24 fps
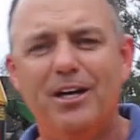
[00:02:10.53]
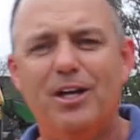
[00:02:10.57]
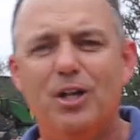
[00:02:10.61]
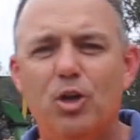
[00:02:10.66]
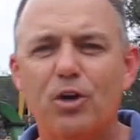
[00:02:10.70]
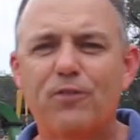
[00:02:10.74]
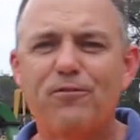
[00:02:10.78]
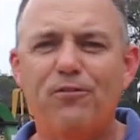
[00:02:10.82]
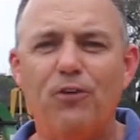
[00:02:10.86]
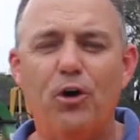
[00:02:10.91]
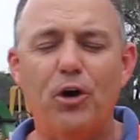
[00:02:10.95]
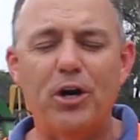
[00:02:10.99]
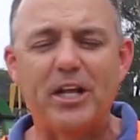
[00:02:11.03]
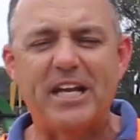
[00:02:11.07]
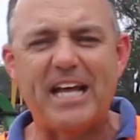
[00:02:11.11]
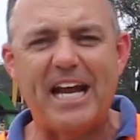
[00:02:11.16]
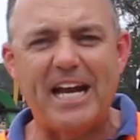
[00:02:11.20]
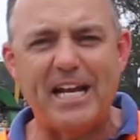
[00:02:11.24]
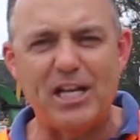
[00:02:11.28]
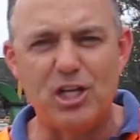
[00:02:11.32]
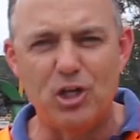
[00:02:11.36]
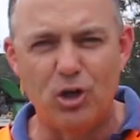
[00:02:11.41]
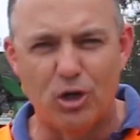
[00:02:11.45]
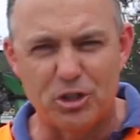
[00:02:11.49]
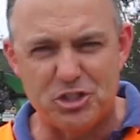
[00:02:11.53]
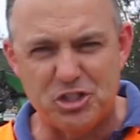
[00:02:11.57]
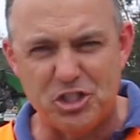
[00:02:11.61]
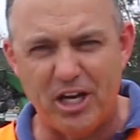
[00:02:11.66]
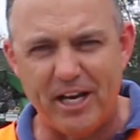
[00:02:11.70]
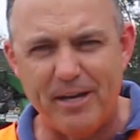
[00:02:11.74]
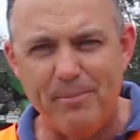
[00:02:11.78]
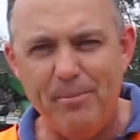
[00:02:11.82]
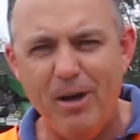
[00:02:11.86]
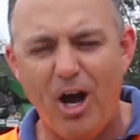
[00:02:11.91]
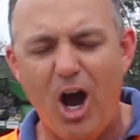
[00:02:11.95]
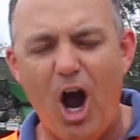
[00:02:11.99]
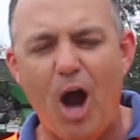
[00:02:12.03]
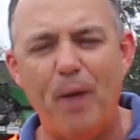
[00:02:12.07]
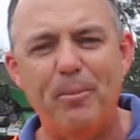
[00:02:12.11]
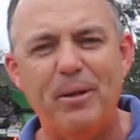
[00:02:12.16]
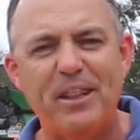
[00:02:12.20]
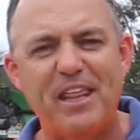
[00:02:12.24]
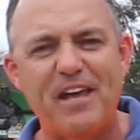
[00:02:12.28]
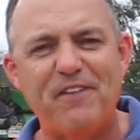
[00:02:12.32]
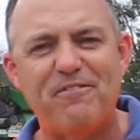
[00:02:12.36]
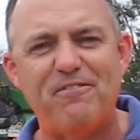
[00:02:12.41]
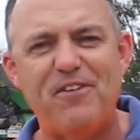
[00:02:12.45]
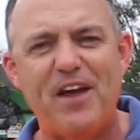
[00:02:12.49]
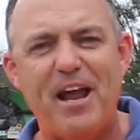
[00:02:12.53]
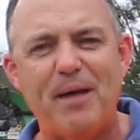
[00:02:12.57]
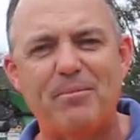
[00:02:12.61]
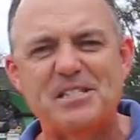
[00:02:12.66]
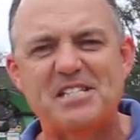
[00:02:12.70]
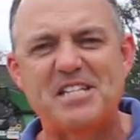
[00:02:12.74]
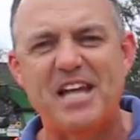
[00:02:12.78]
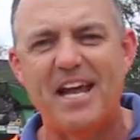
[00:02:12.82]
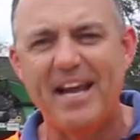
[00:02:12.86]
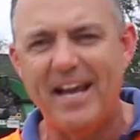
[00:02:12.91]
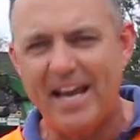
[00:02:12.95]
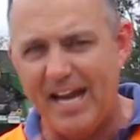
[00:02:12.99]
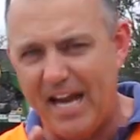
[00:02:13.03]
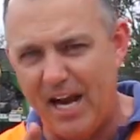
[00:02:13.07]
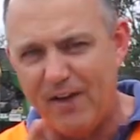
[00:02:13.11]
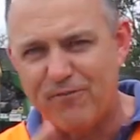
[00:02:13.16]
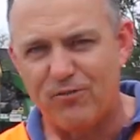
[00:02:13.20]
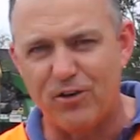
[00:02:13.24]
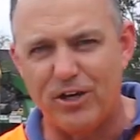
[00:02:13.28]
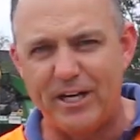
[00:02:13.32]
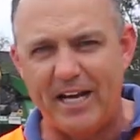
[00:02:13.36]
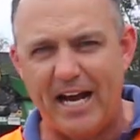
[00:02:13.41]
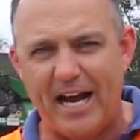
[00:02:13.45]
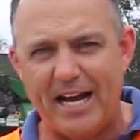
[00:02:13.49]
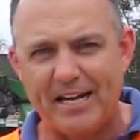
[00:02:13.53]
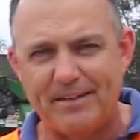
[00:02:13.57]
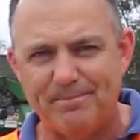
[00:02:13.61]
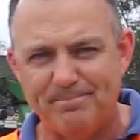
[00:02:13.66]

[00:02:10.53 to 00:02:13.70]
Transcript: Look forward to getting your team home to their families every day.